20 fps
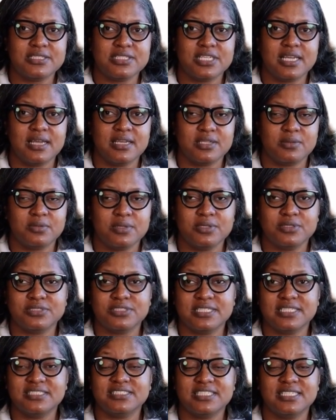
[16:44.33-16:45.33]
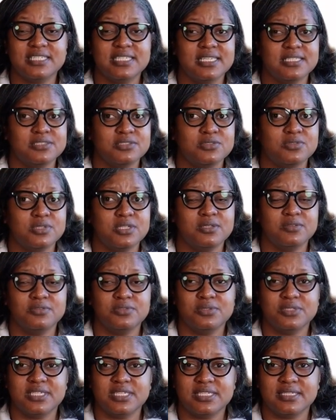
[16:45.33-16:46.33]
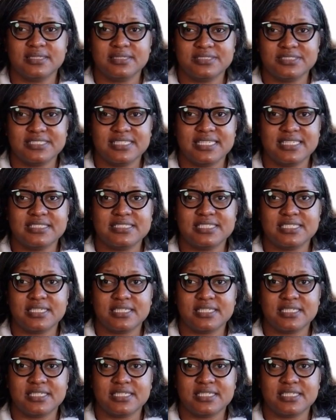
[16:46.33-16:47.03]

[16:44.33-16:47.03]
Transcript: January 16th at 3:03 CST.